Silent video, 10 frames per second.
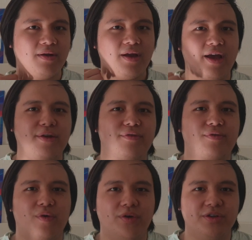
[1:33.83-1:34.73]
And of
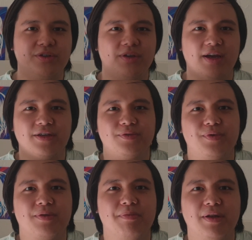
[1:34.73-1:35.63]
course, as
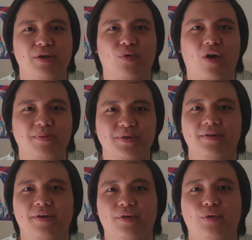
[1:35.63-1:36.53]
with many crops
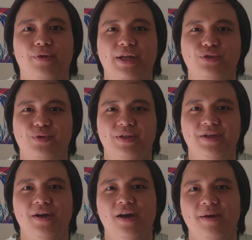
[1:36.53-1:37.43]
that are grown
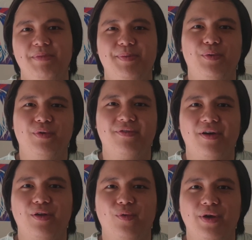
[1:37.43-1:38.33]
naturally, people will
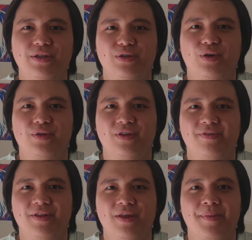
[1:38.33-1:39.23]
find a way to
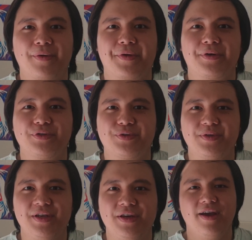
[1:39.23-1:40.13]
cultivate them
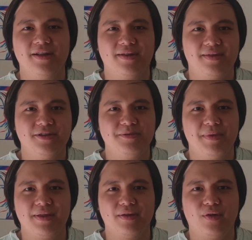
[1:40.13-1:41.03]
agriculturally, and that this
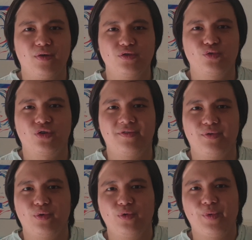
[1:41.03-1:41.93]
method also traveled
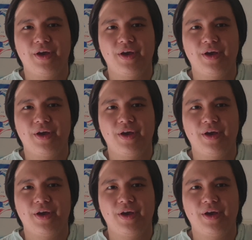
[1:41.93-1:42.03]
all the way